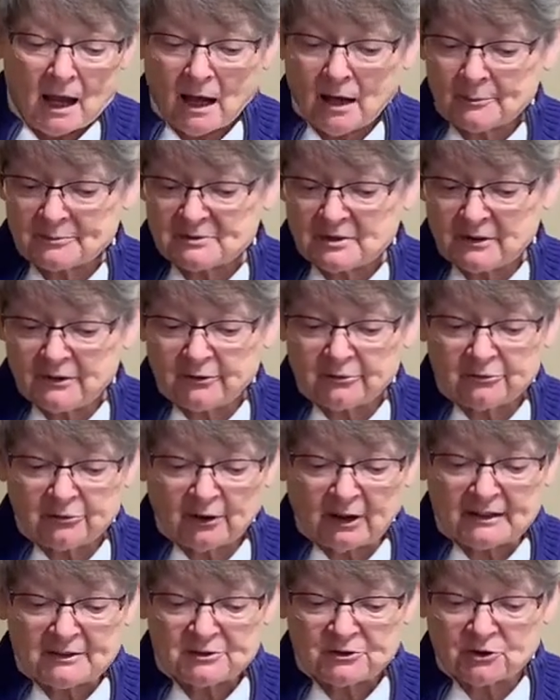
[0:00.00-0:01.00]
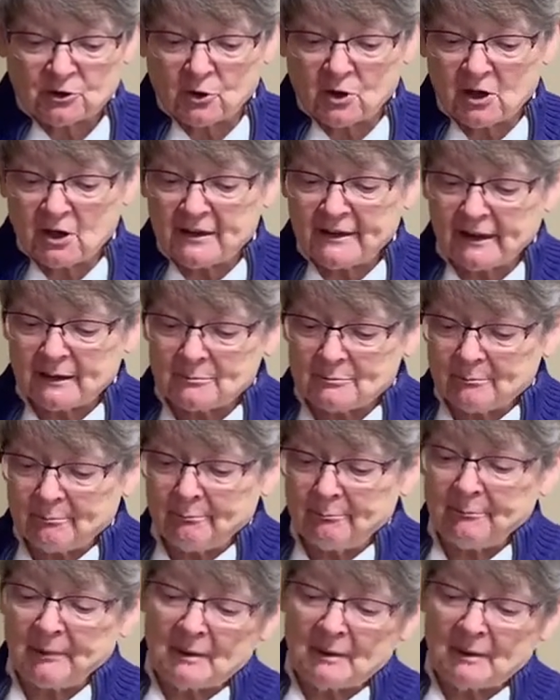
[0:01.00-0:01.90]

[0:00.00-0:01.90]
Up to the front door, then